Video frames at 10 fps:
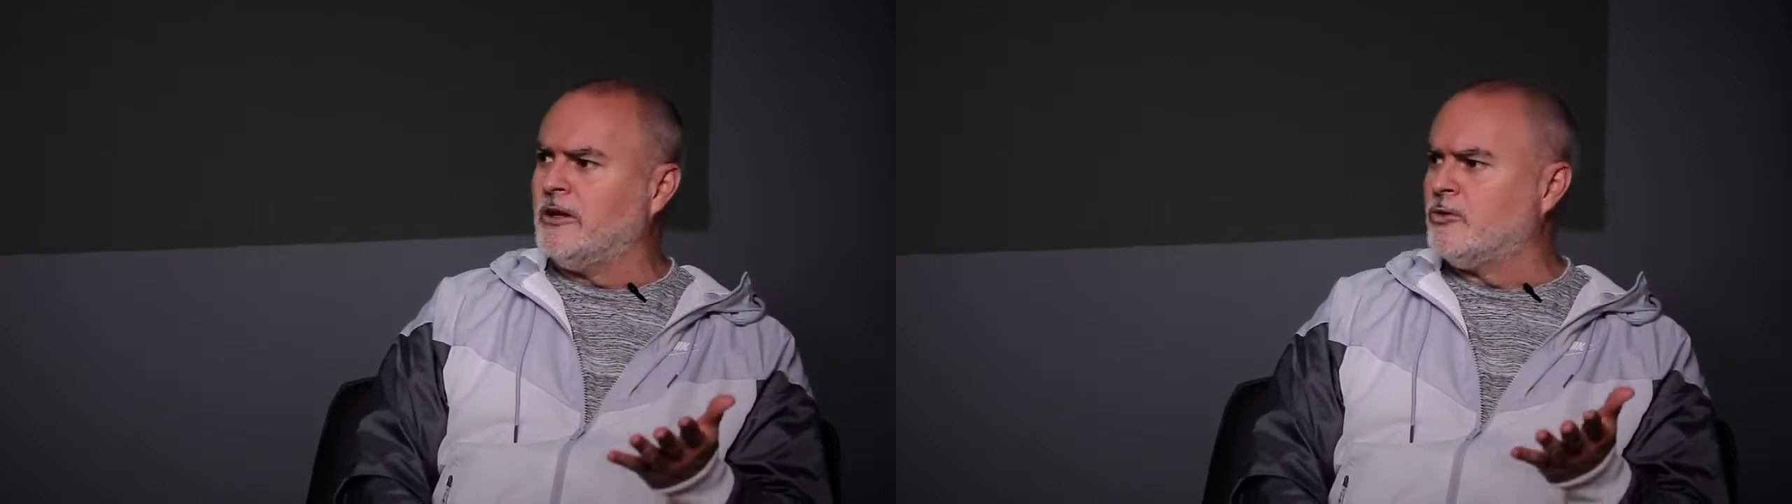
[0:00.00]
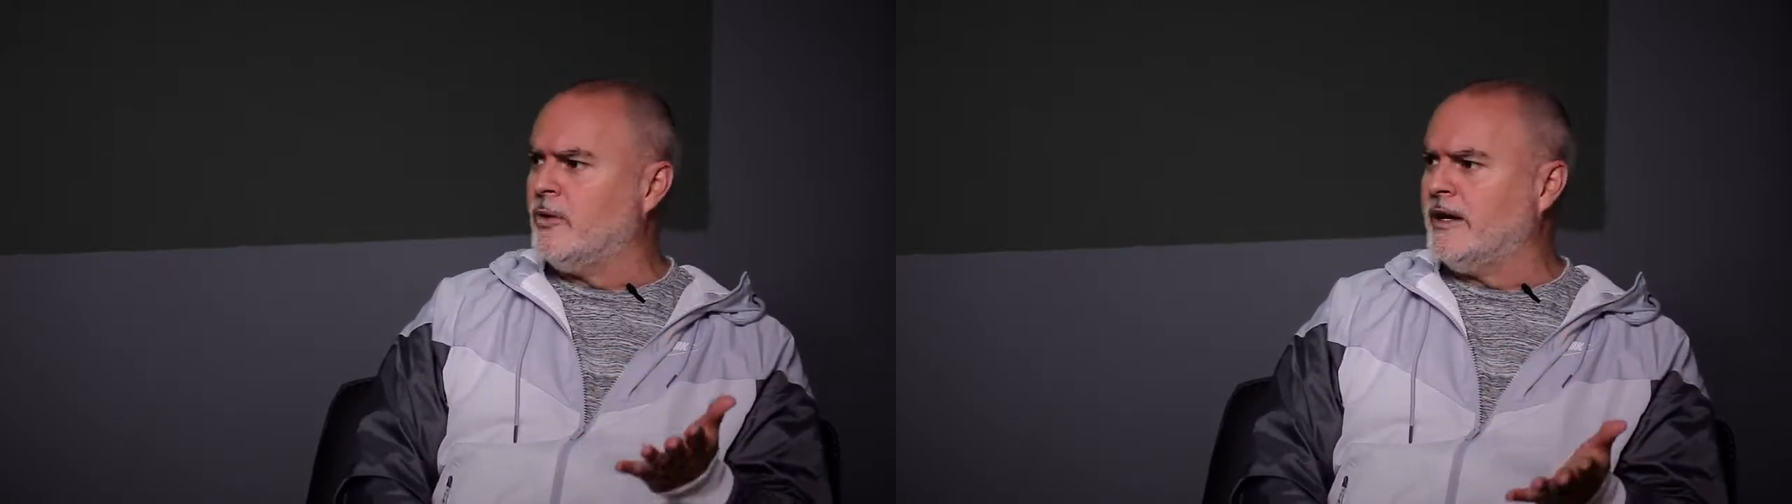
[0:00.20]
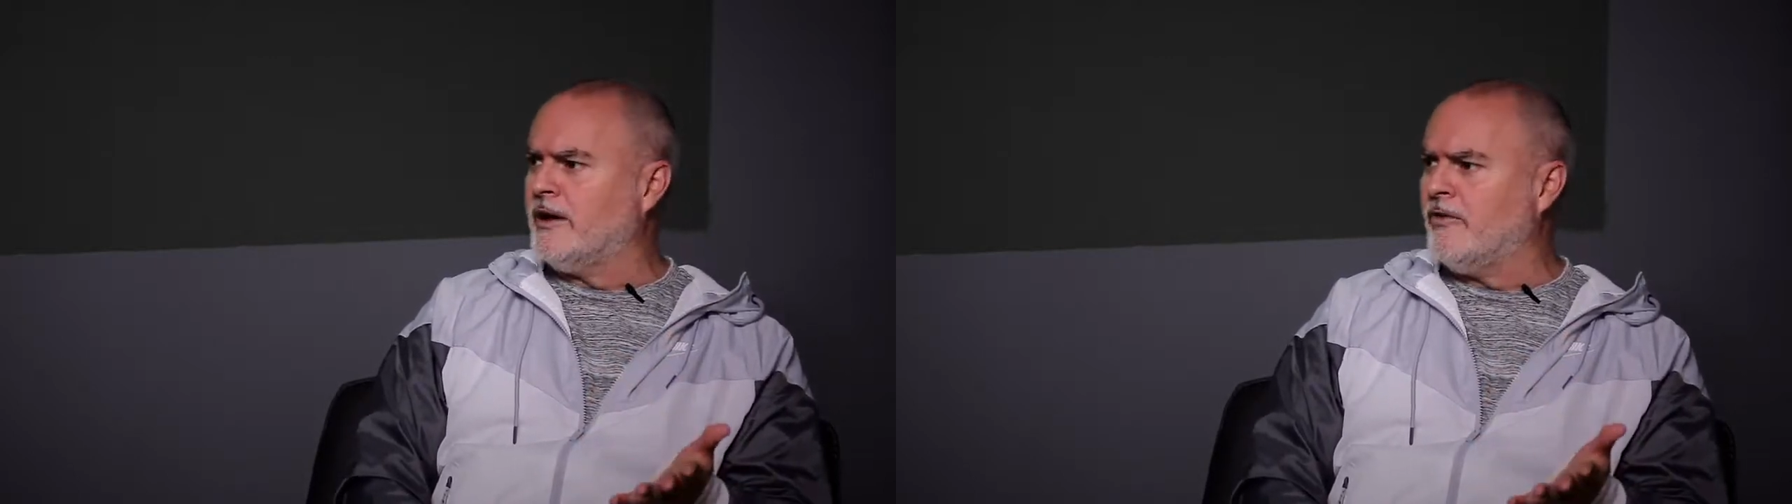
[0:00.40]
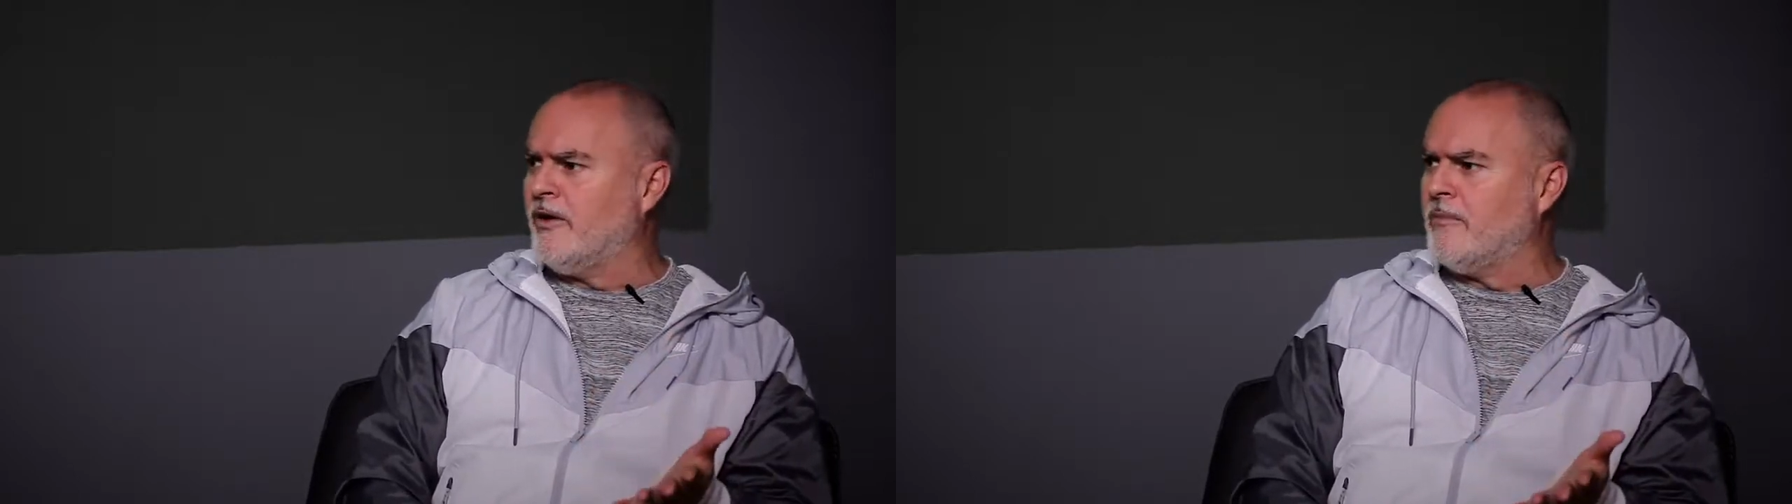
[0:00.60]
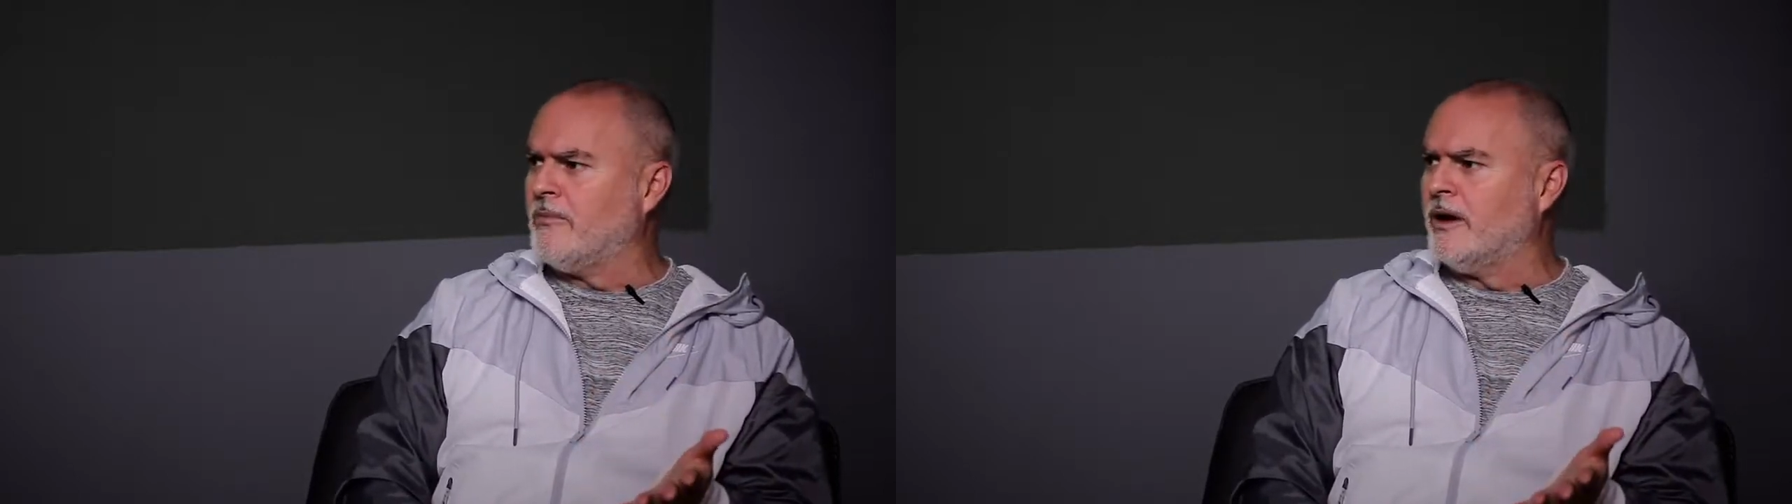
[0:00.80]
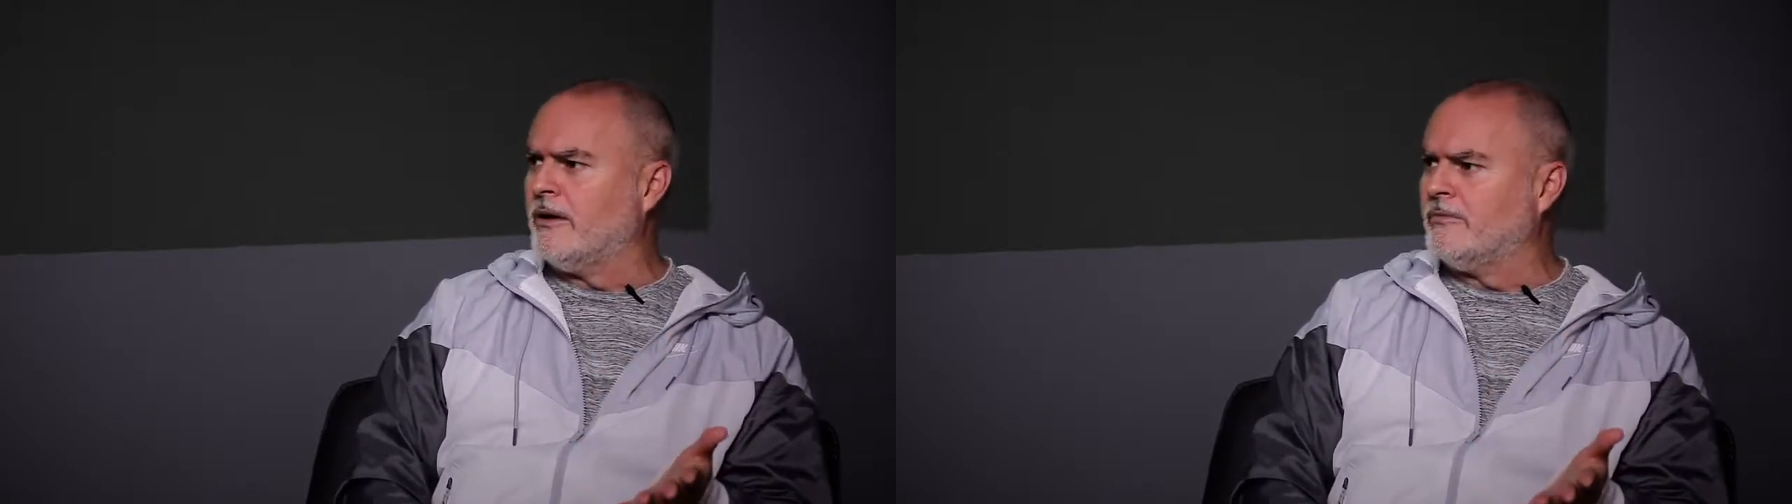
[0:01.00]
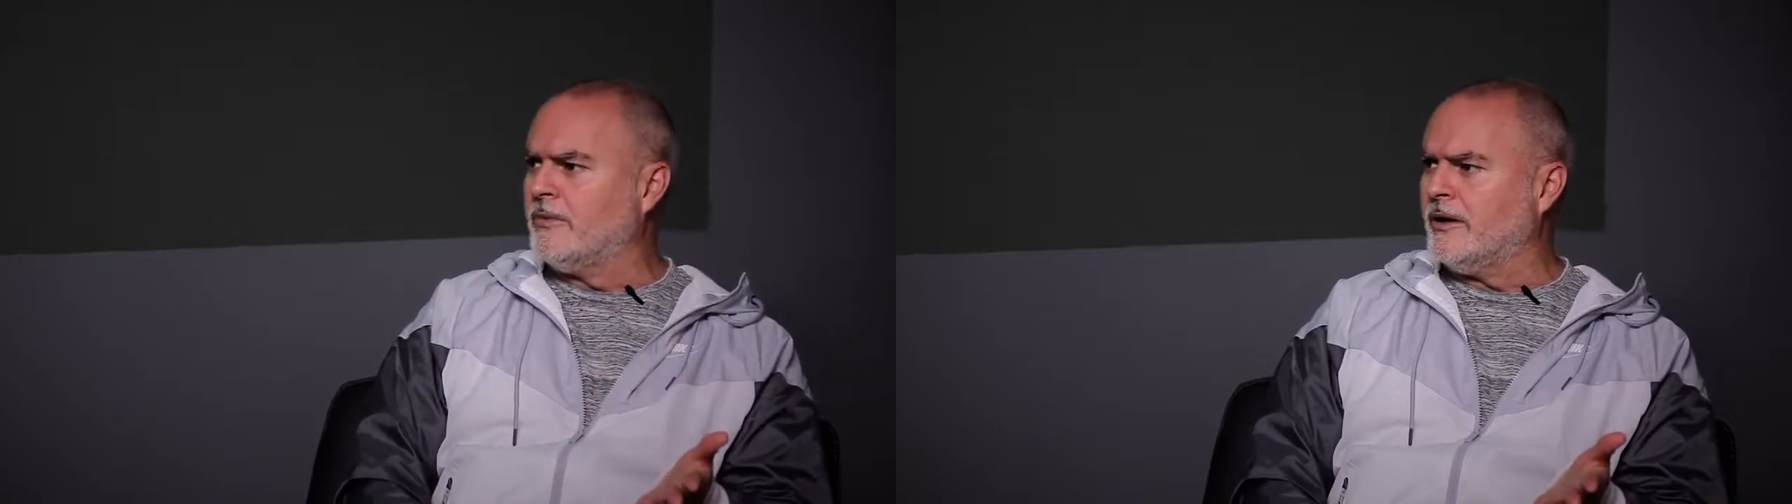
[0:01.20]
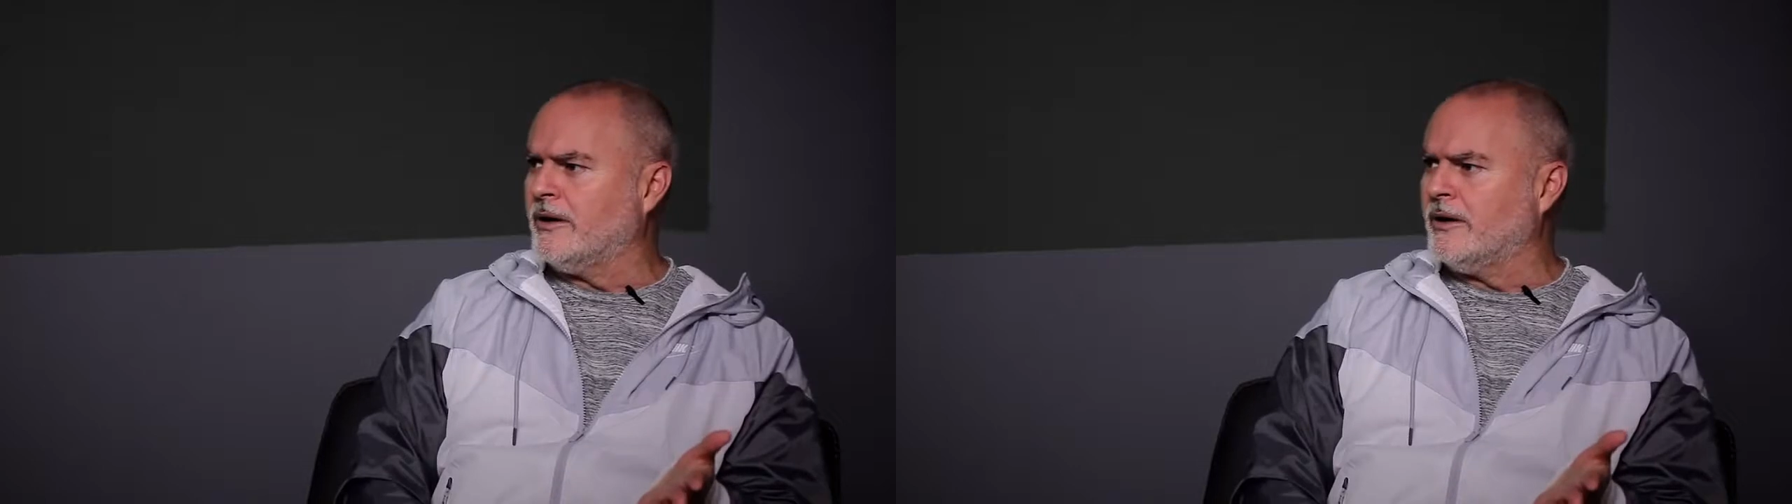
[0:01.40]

between November